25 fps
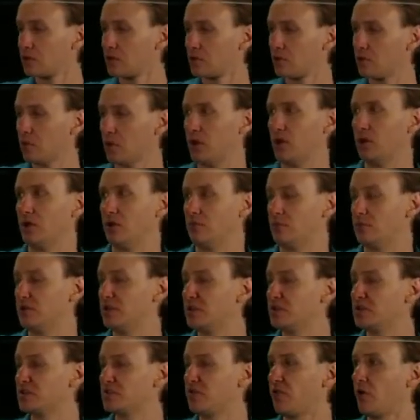When
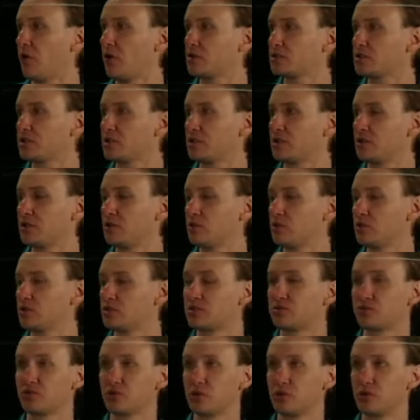P is false and Q is
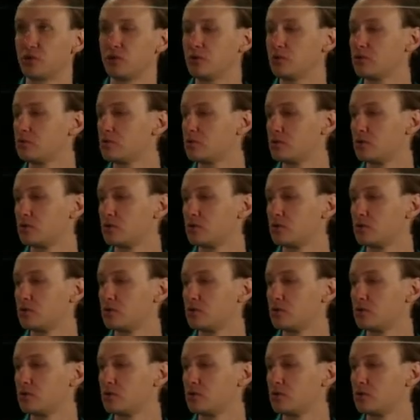true,